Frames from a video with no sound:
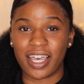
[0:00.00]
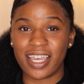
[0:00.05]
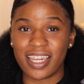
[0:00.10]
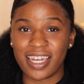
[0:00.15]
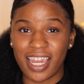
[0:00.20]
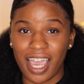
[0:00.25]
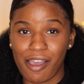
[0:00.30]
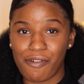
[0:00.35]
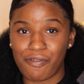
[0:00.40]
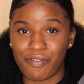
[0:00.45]

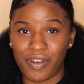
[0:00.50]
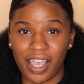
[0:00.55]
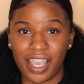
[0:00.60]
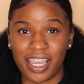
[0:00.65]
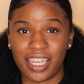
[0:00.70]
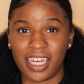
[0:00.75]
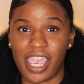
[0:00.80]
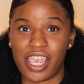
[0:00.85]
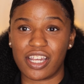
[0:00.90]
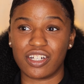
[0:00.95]
could not
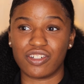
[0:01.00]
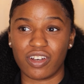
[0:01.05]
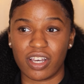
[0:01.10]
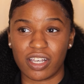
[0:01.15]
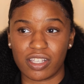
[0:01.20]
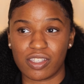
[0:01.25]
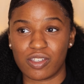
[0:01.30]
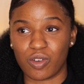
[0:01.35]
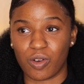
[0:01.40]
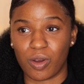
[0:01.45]
find a
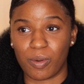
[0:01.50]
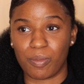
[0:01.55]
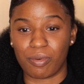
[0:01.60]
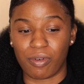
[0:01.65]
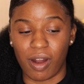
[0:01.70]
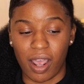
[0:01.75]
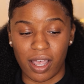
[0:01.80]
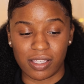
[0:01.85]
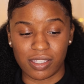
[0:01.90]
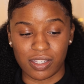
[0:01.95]
drugstore
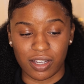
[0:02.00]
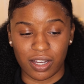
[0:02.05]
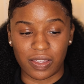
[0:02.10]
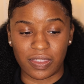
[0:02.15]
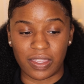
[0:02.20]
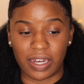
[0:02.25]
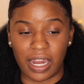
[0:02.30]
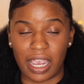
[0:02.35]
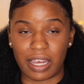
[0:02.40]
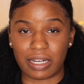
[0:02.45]

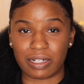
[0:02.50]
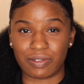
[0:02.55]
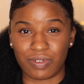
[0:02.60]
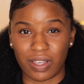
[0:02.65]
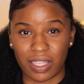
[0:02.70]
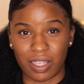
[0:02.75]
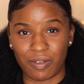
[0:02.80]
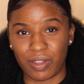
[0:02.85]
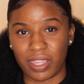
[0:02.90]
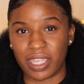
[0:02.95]
bronzer that I
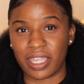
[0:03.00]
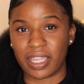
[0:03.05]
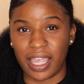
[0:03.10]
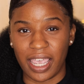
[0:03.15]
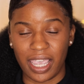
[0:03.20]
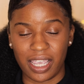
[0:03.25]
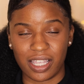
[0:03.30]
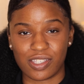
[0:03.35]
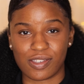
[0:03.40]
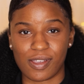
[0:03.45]
really
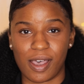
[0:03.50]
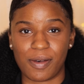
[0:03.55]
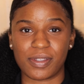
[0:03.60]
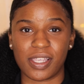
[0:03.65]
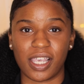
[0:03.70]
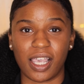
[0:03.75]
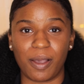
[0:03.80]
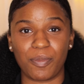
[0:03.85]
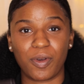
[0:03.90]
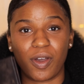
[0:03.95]
like, so I was
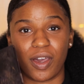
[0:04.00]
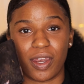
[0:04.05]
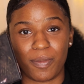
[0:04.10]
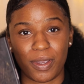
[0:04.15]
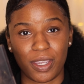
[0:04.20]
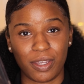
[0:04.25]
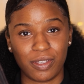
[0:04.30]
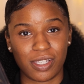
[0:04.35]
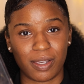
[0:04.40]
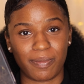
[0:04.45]
like, I'm
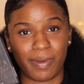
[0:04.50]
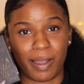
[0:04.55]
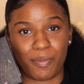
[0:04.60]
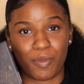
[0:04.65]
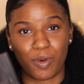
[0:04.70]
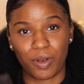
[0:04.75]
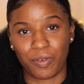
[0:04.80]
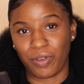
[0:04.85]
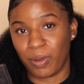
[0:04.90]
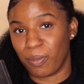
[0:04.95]
gonna be using my
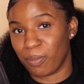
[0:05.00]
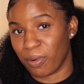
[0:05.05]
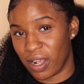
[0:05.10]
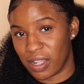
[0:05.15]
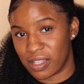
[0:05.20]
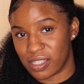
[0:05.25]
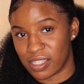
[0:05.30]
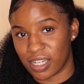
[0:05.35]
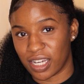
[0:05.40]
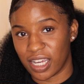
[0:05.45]
Morphe
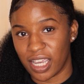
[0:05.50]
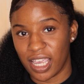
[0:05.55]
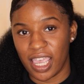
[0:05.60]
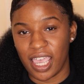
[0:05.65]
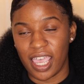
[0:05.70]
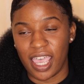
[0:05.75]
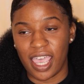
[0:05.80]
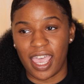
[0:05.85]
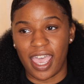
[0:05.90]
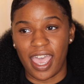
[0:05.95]
bronzer
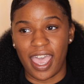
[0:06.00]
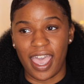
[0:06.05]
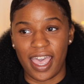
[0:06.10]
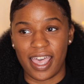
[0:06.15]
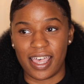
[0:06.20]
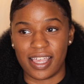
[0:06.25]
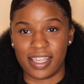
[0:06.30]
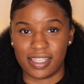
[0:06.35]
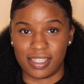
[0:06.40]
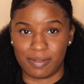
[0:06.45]

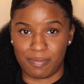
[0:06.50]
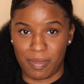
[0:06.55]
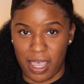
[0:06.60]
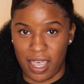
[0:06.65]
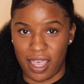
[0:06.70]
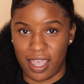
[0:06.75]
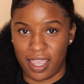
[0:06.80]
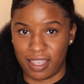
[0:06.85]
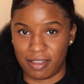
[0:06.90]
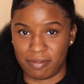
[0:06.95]
as
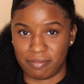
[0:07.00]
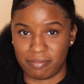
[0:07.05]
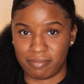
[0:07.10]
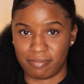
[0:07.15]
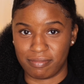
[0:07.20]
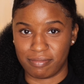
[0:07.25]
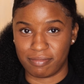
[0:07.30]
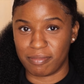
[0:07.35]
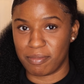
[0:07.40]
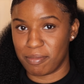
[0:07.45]
my
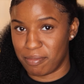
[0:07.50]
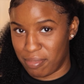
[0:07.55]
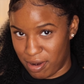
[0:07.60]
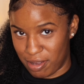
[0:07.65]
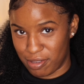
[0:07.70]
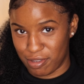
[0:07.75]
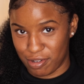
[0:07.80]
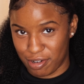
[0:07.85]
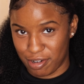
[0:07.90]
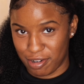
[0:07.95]

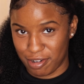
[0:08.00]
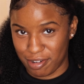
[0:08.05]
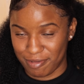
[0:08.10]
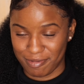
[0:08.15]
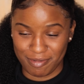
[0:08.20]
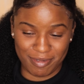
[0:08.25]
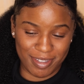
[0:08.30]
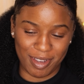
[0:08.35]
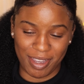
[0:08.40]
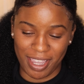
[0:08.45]
bronzer.
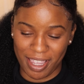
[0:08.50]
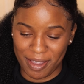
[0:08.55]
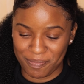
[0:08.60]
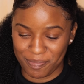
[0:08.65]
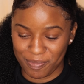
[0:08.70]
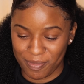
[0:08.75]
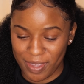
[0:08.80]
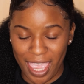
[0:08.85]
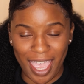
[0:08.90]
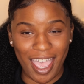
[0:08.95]
So
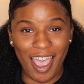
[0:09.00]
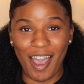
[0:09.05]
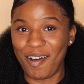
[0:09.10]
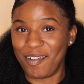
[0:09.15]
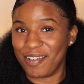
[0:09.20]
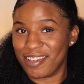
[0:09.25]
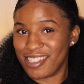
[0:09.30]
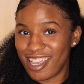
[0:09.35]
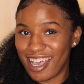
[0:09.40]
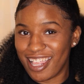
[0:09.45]
yeah.
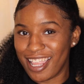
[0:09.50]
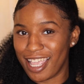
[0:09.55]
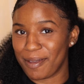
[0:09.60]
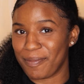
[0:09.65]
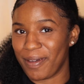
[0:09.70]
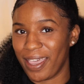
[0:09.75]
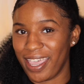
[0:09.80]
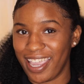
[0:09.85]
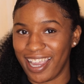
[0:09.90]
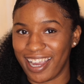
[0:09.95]
Oh, do y'all
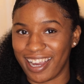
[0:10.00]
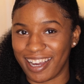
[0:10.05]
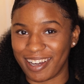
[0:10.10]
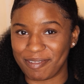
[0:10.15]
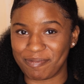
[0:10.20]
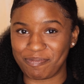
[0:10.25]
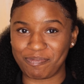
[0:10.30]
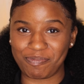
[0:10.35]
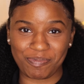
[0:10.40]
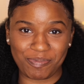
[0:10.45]
like my
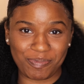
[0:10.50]
hair?